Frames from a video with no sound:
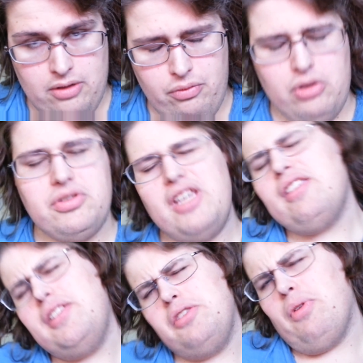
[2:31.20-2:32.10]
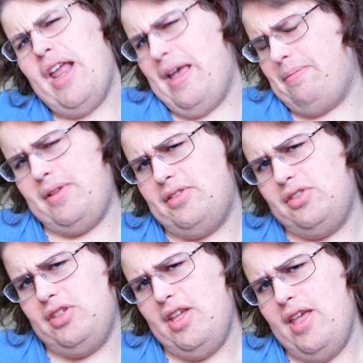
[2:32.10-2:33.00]
For you see, this is what
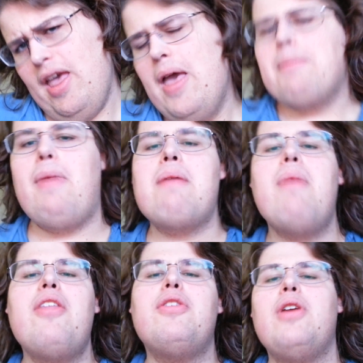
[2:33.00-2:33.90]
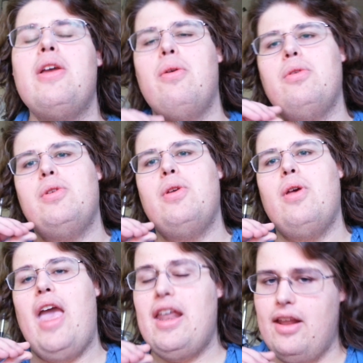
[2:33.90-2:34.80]
happens. My mother
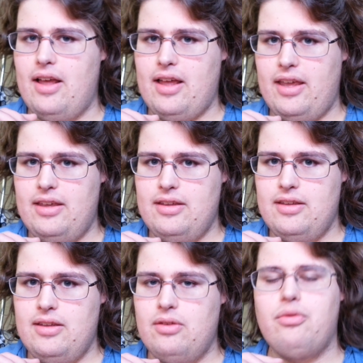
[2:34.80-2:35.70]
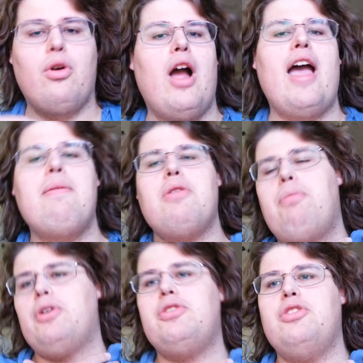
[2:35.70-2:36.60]
and I, for I am the
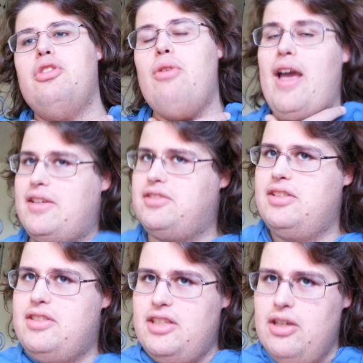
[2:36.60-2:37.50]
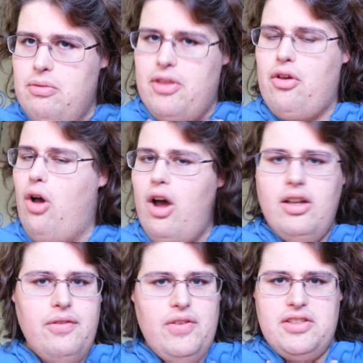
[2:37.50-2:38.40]
person who has to deal with
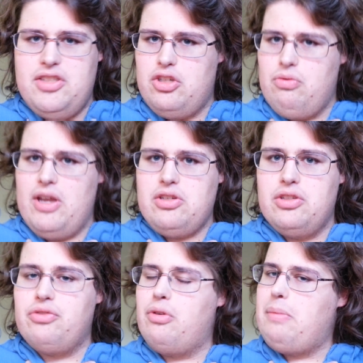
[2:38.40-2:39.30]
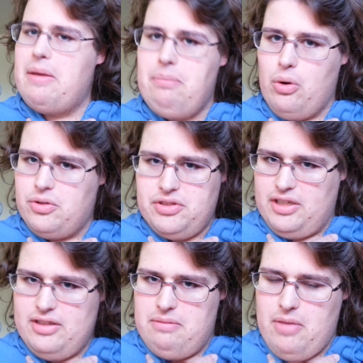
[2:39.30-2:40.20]
all of these situations for my poor
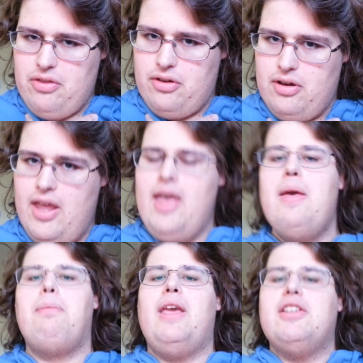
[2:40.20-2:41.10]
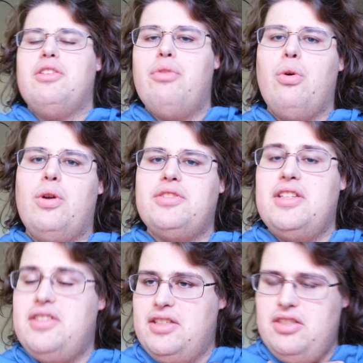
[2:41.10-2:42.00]
sickly mother, because of course
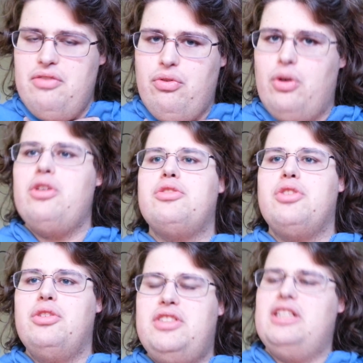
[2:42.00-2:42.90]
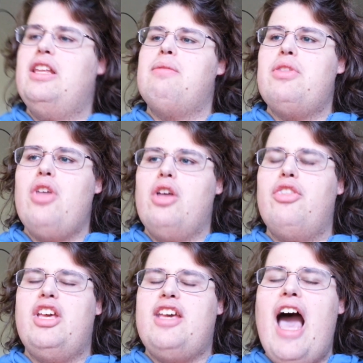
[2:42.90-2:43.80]
at 64 years old, dealing with
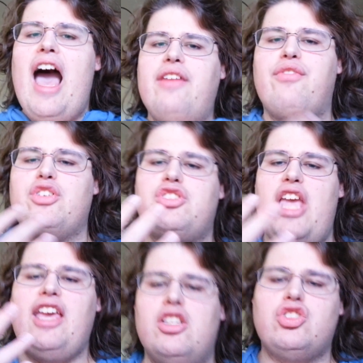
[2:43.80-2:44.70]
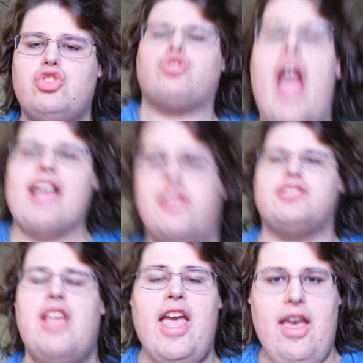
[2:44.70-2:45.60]
the godforsaken
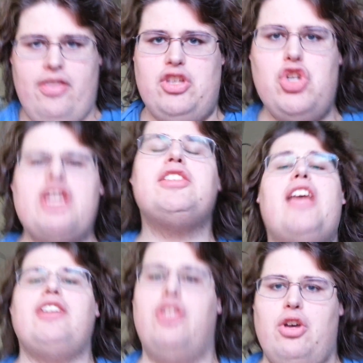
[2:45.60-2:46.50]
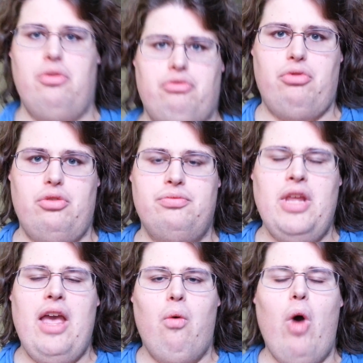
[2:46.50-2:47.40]
stress that she has had to go through,
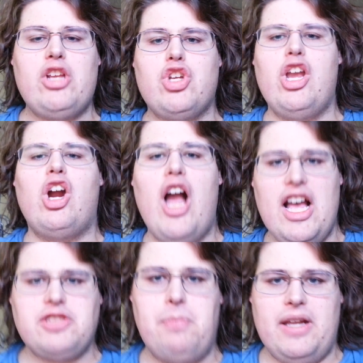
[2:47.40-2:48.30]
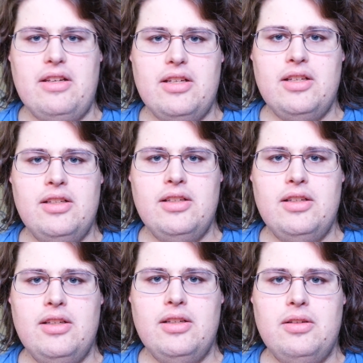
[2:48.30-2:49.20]
watching her husband,
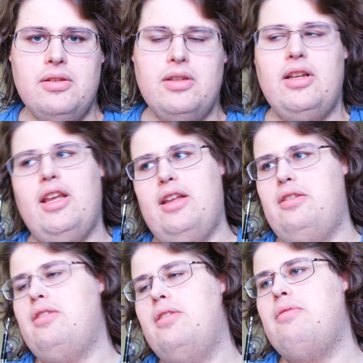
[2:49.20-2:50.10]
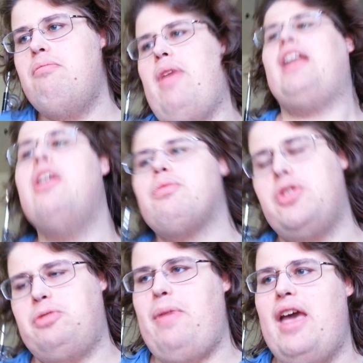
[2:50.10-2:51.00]
in many
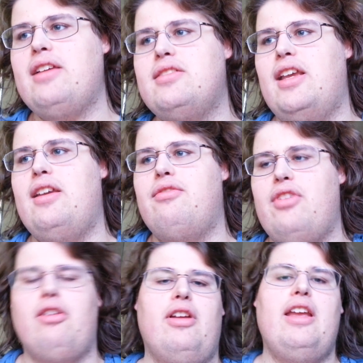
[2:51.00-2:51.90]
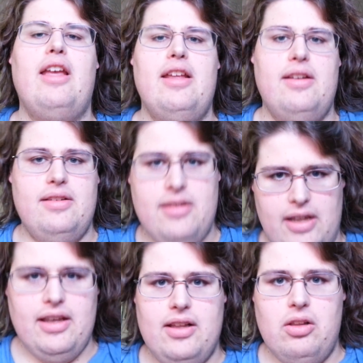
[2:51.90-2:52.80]
respects a very
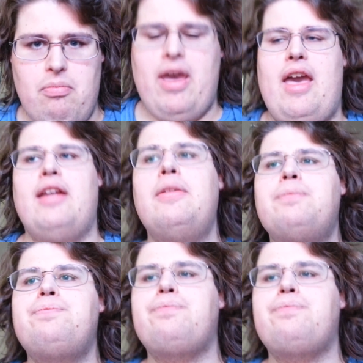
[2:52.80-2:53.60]
ill man,